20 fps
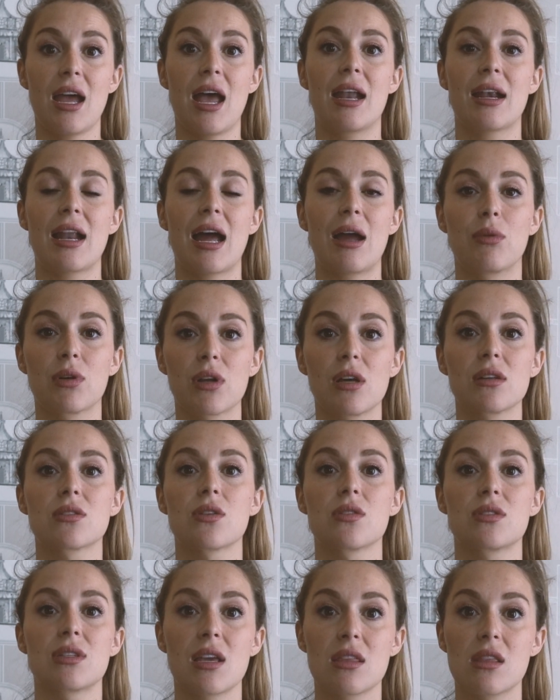And I would also
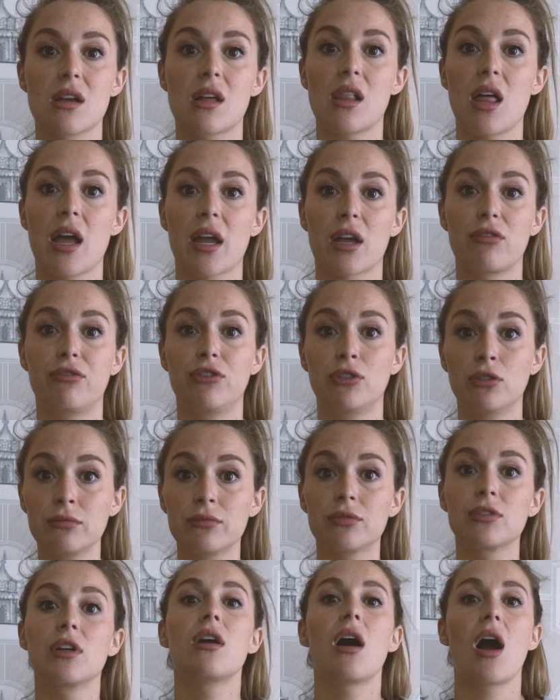say the Clek
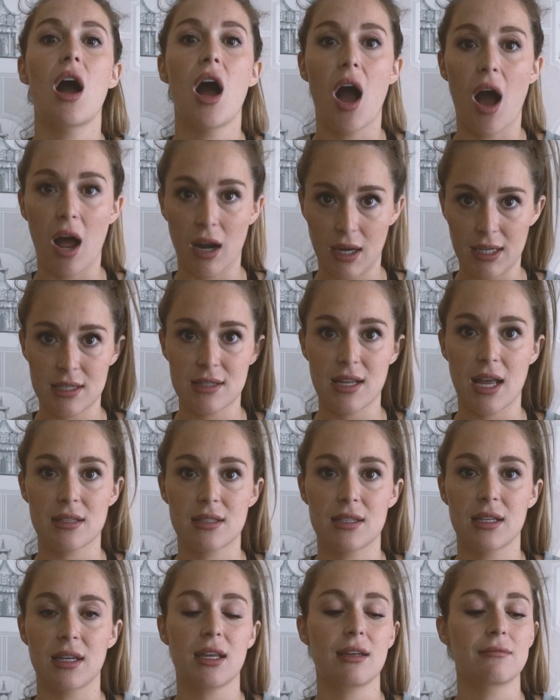Foonf, a
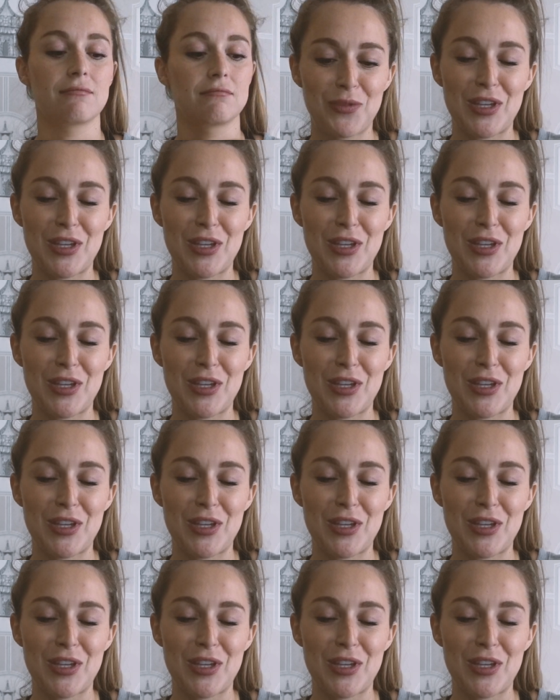necessity.